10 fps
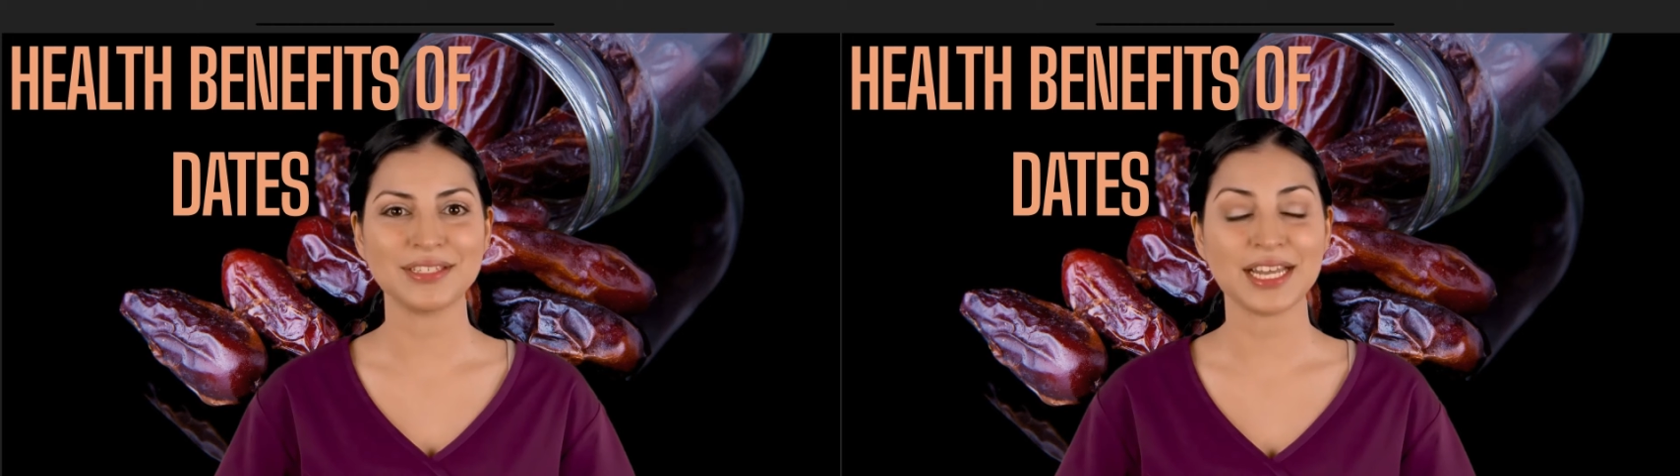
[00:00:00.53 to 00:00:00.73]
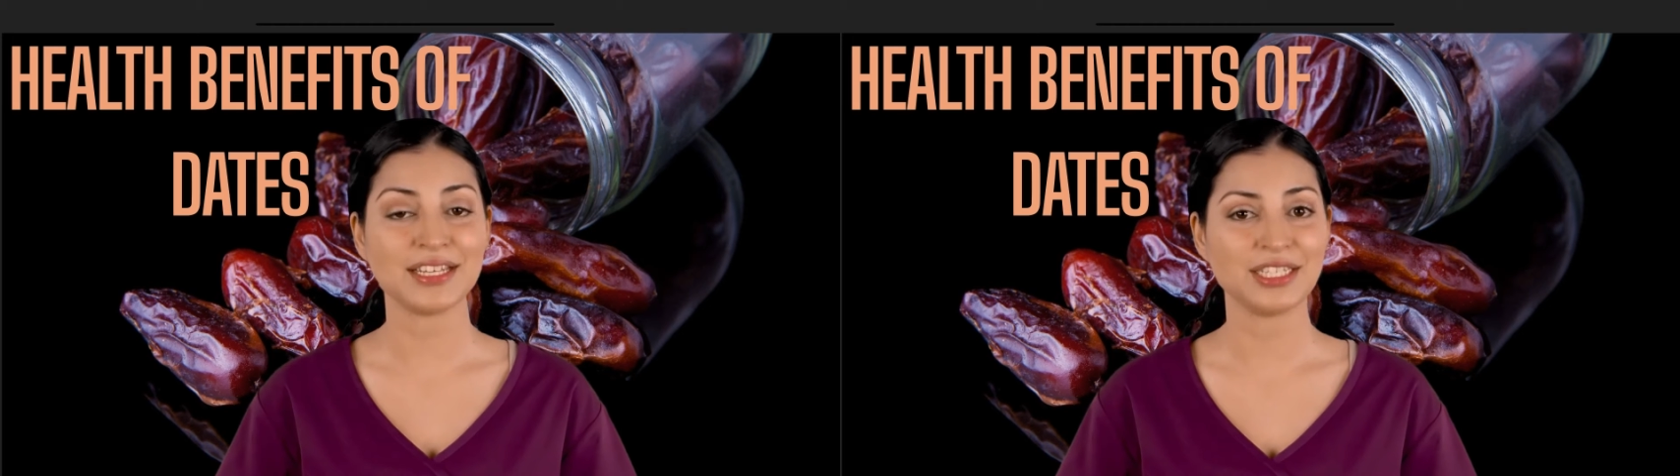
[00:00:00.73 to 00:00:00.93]

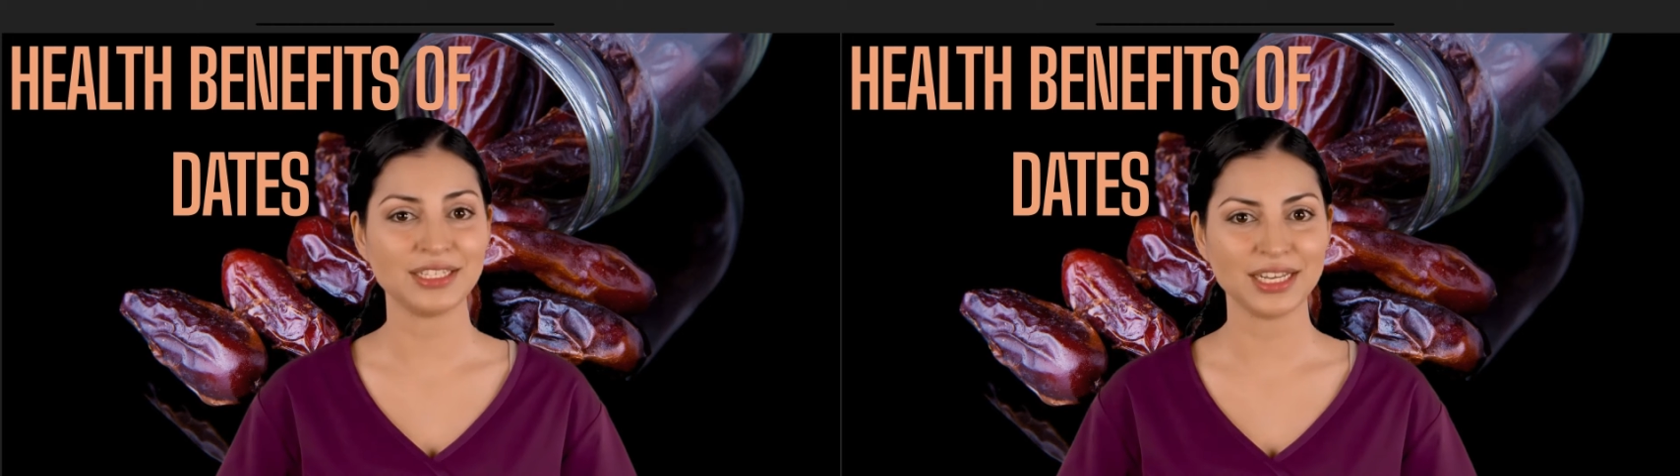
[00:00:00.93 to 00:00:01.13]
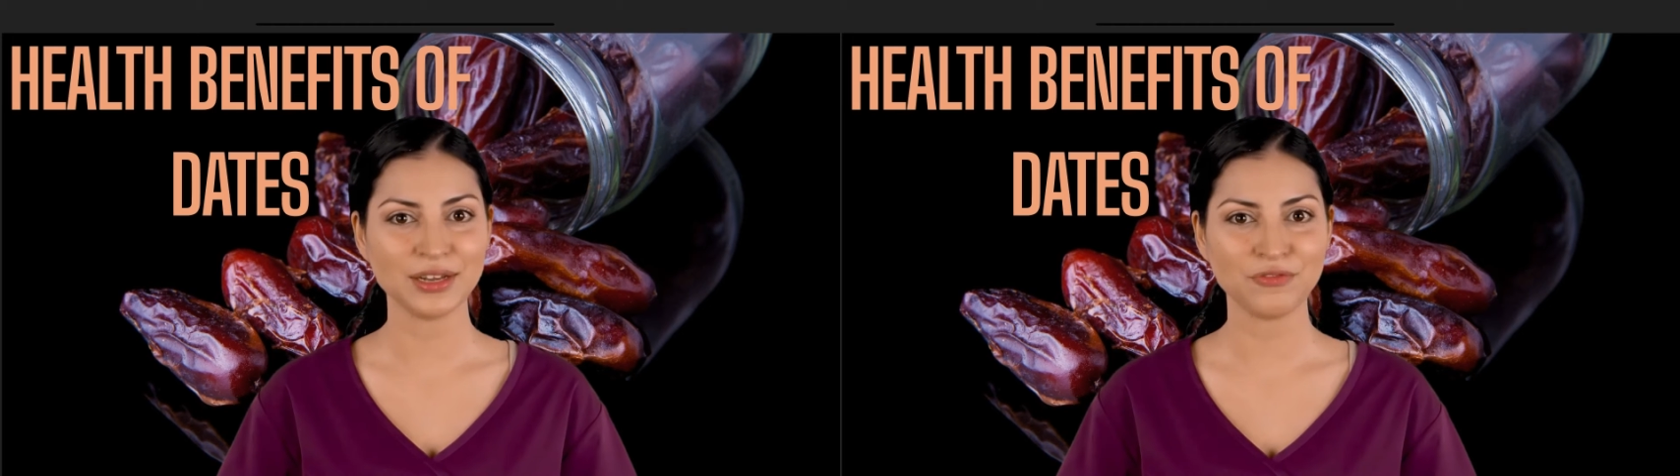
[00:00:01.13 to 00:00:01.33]
Dates are
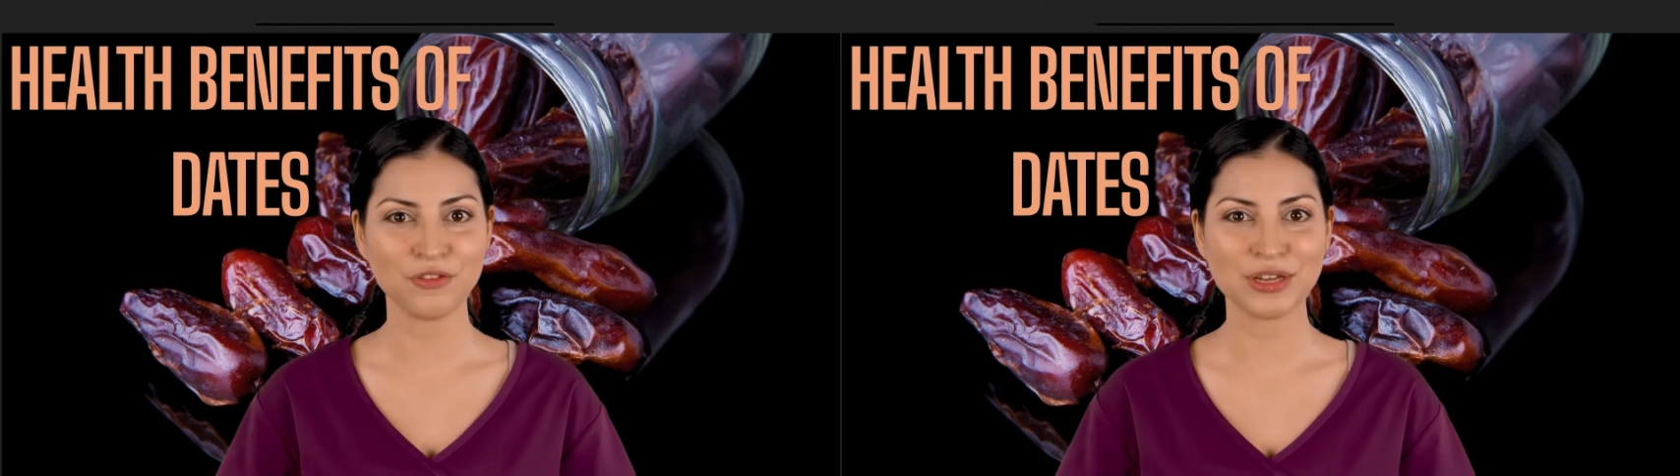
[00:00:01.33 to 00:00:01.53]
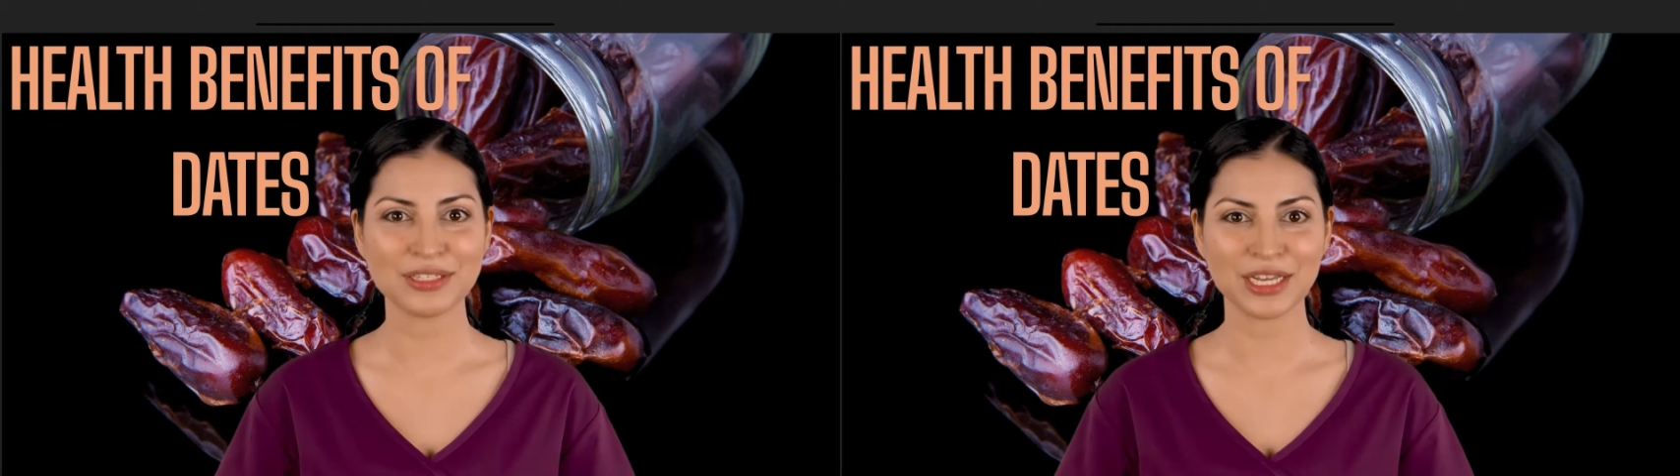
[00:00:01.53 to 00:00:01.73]
stone
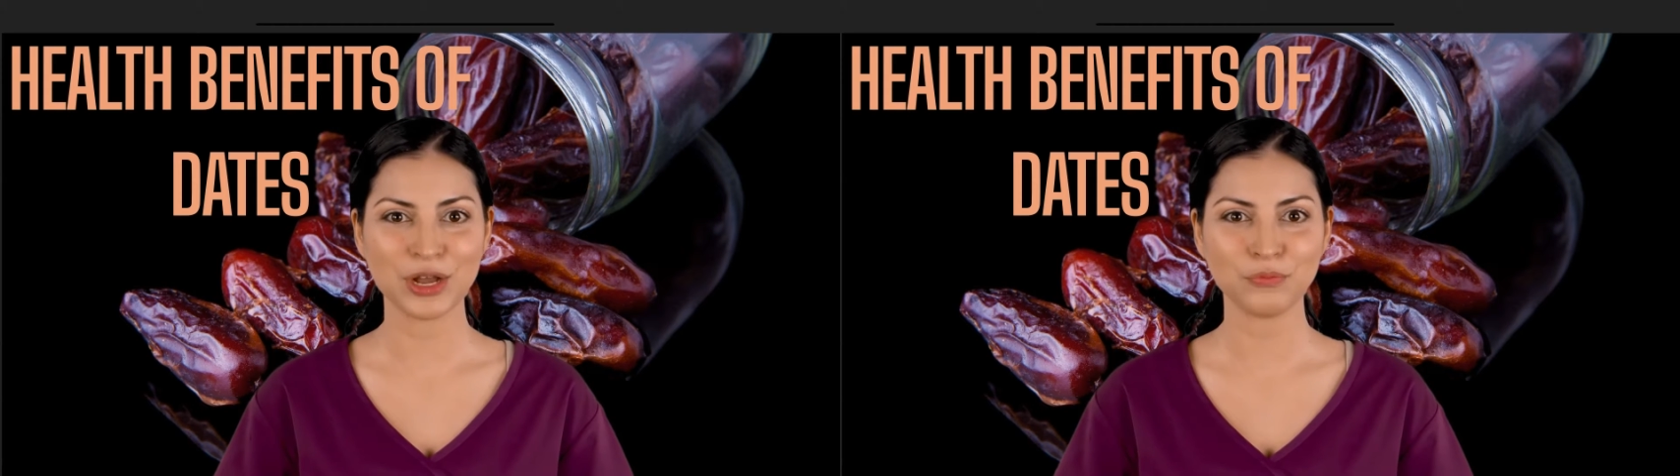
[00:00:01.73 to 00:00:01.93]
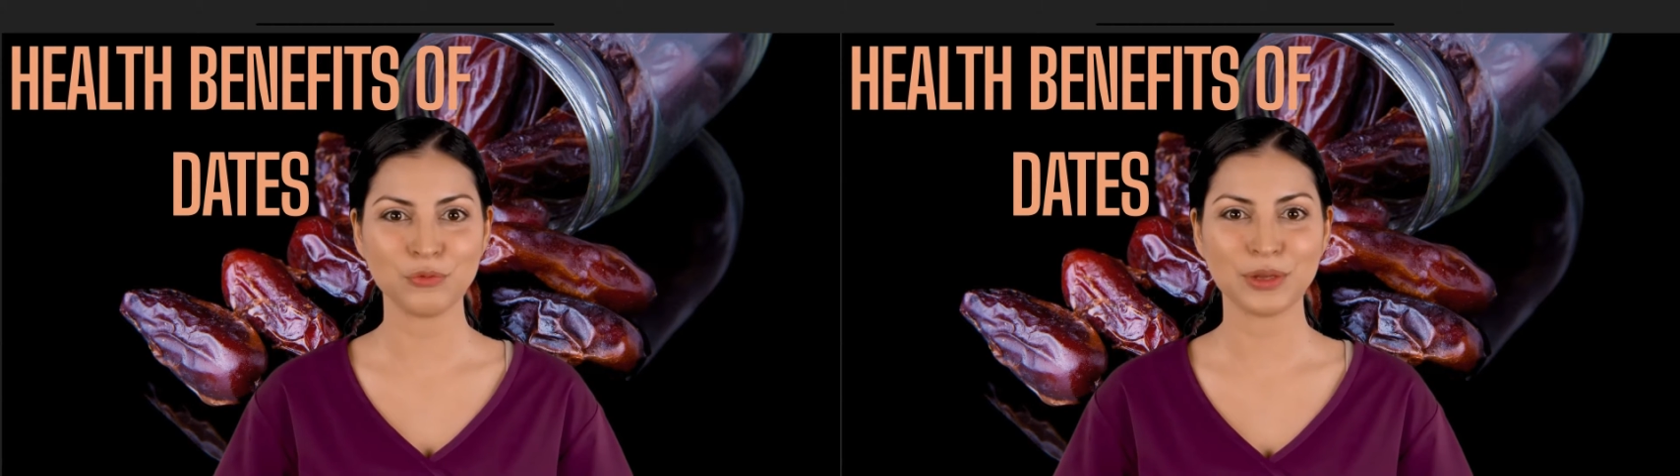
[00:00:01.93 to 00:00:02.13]
fruits that
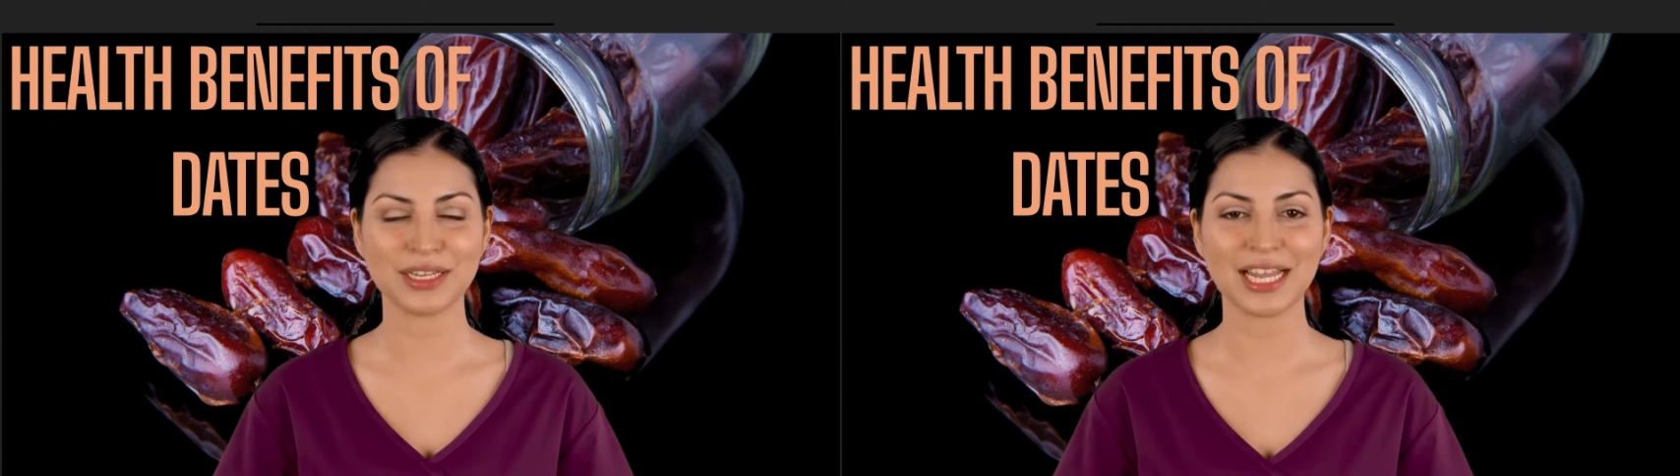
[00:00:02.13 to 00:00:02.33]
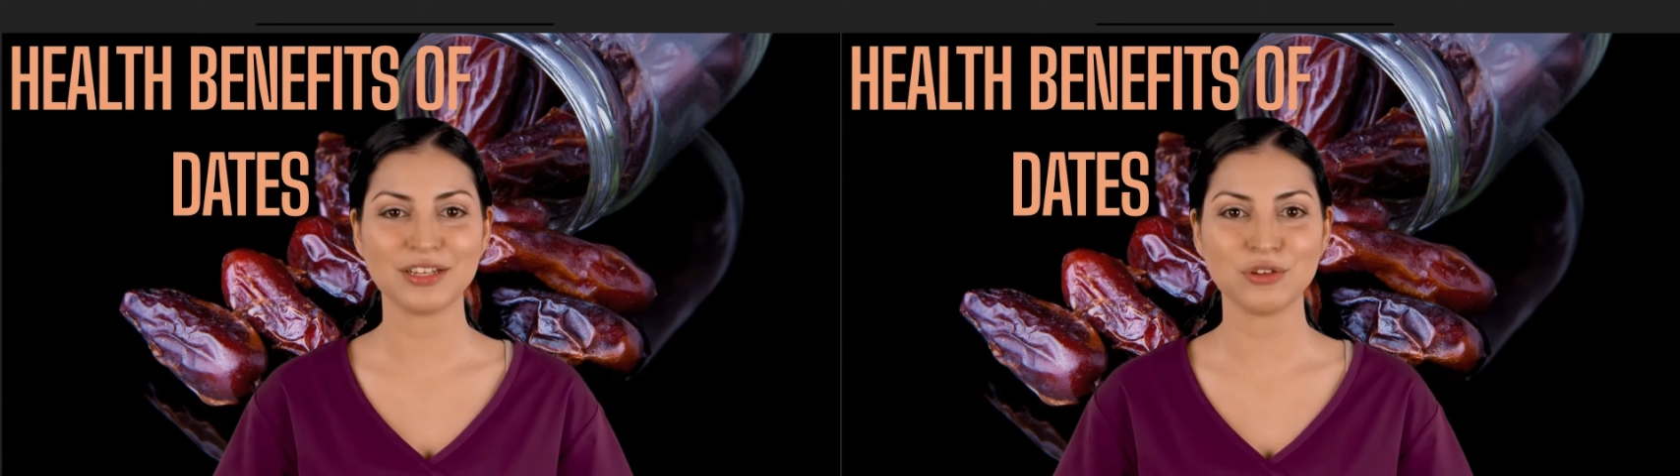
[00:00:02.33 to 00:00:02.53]
come from a
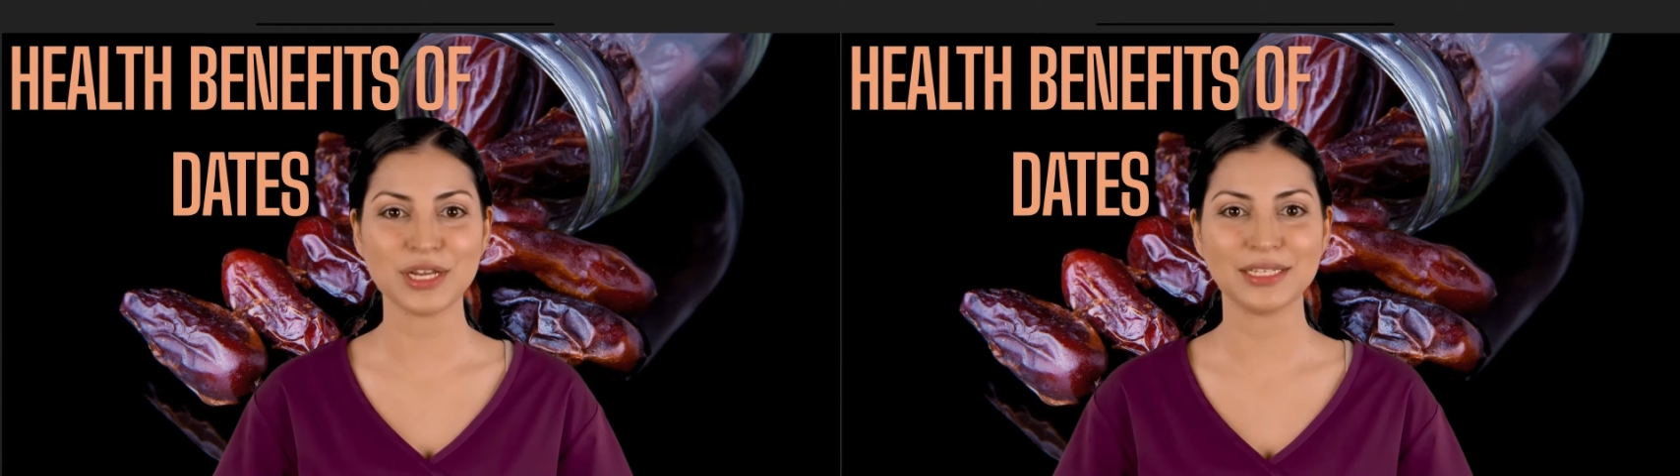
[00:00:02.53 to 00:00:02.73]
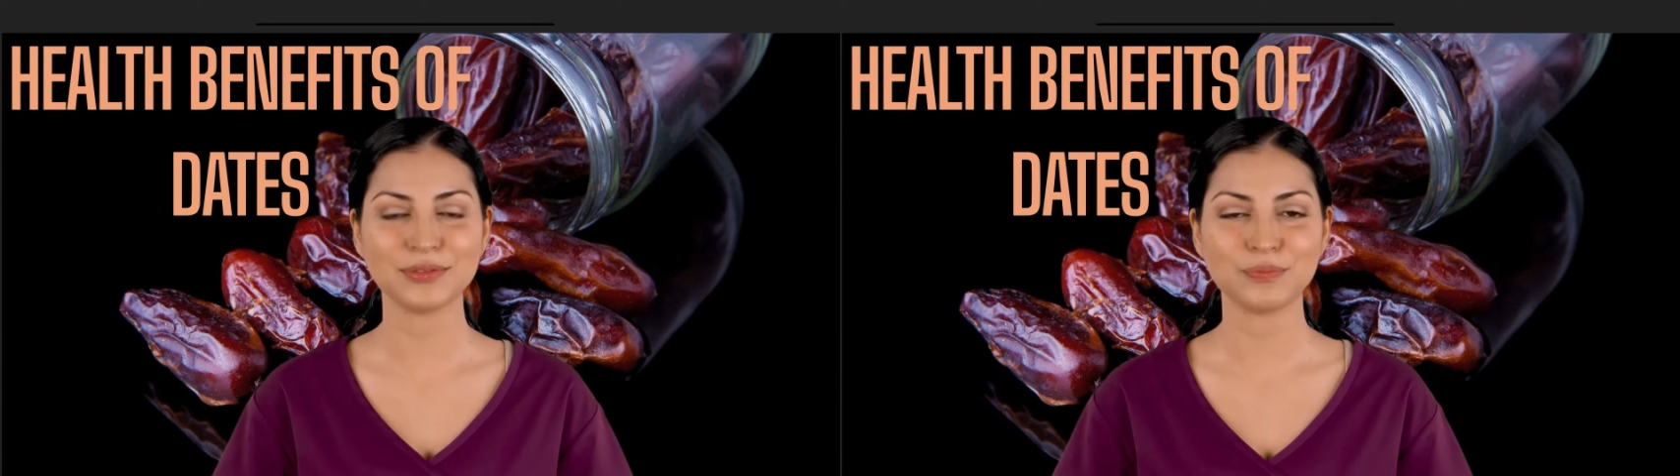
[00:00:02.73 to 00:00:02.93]
date tree,